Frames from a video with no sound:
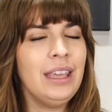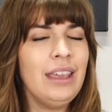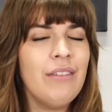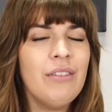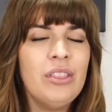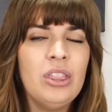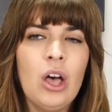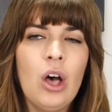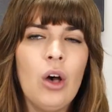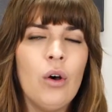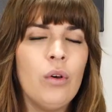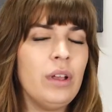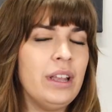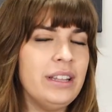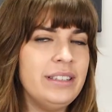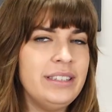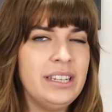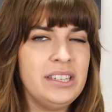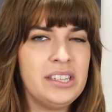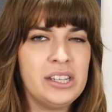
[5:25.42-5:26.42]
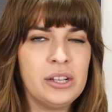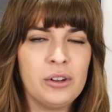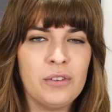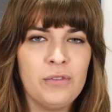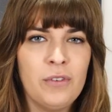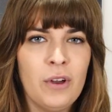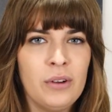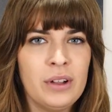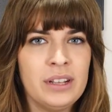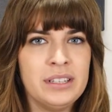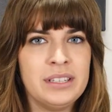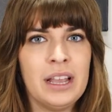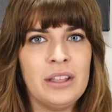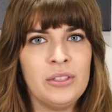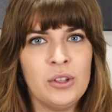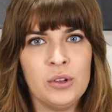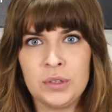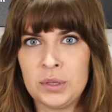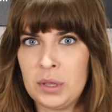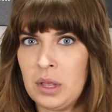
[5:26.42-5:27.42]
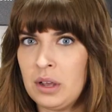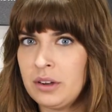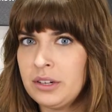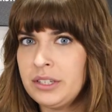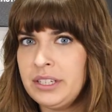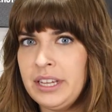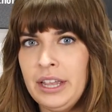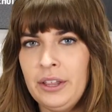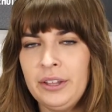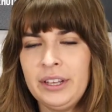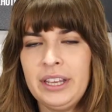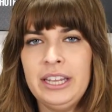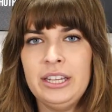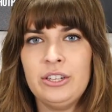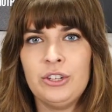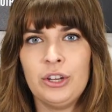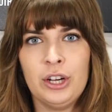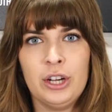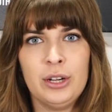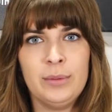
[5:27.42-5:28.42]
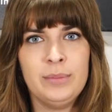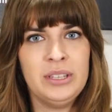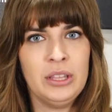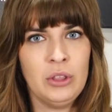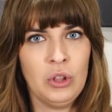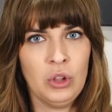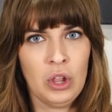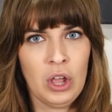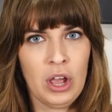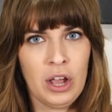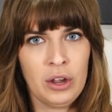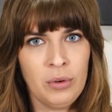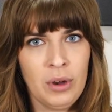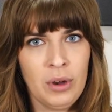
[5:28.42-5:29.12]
Even though it's easier to focus on those longer tail key terms in the long